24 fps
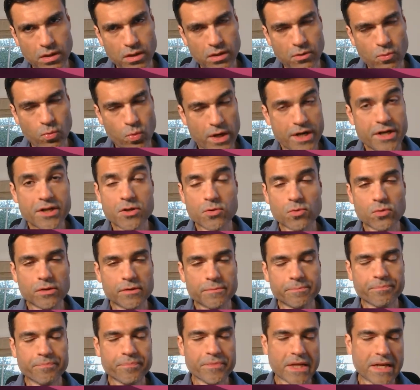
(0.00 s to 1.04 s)
one tool
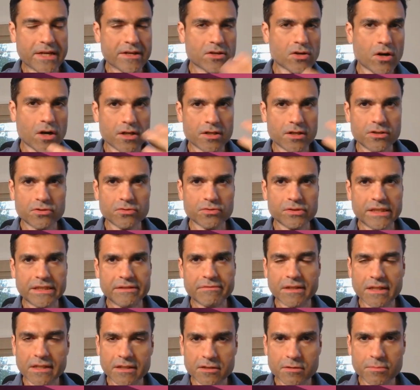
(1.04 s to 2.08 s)
and not to the
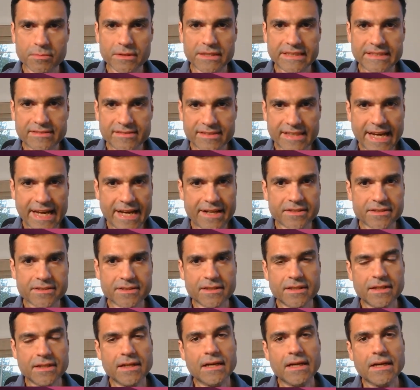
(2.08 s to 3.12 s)
vulnerability scanner.
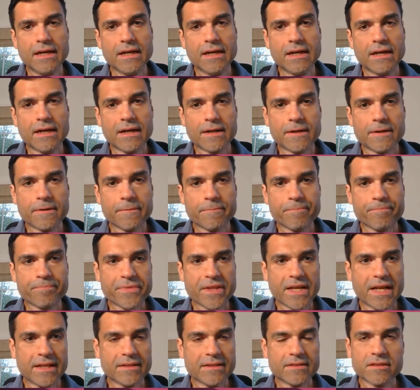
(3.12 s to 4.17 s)

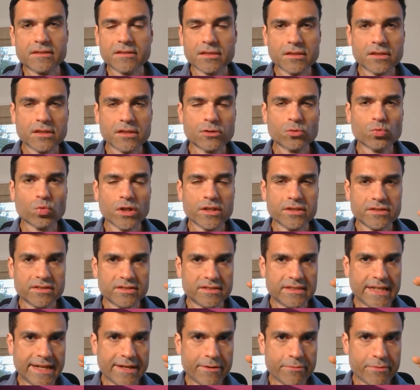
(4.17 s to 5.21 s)
And the third was
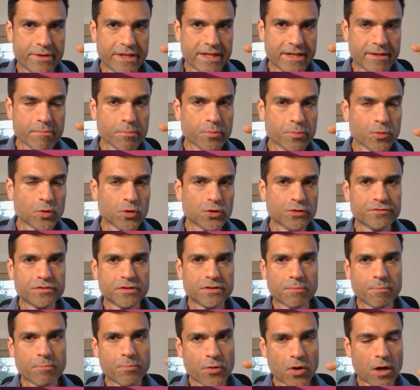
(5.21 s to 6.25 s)
that we improved the
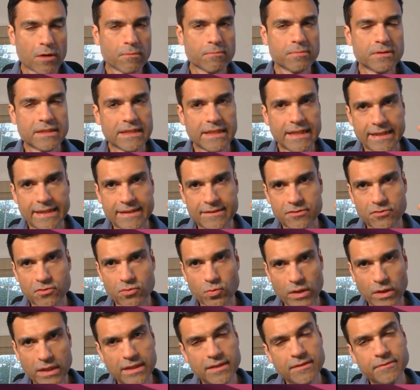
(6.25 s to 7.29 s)
prompt as
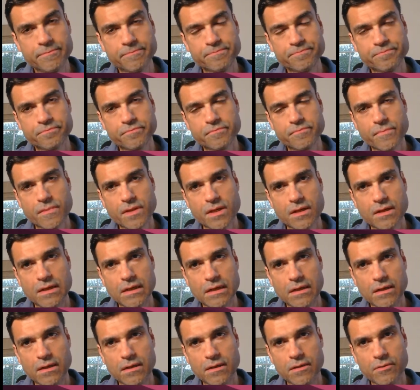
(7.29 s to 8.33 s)
well.
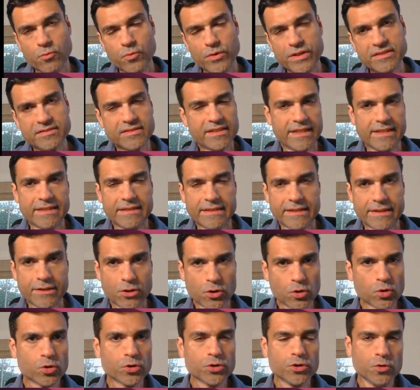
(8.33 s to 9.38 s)
We said that
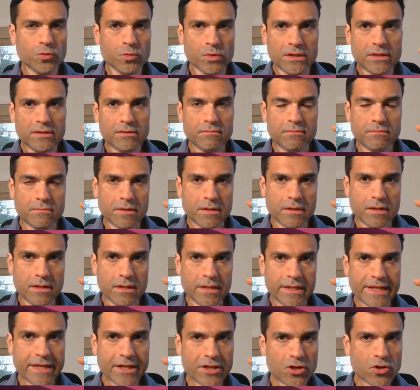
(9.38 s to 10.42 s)
no, you will
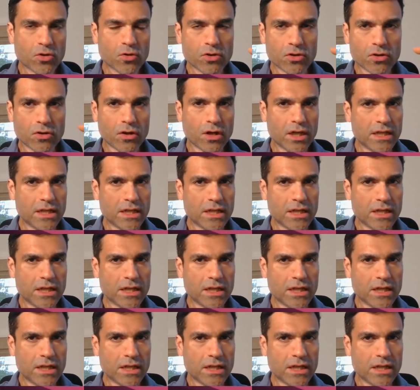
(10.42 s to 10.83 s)
ignore all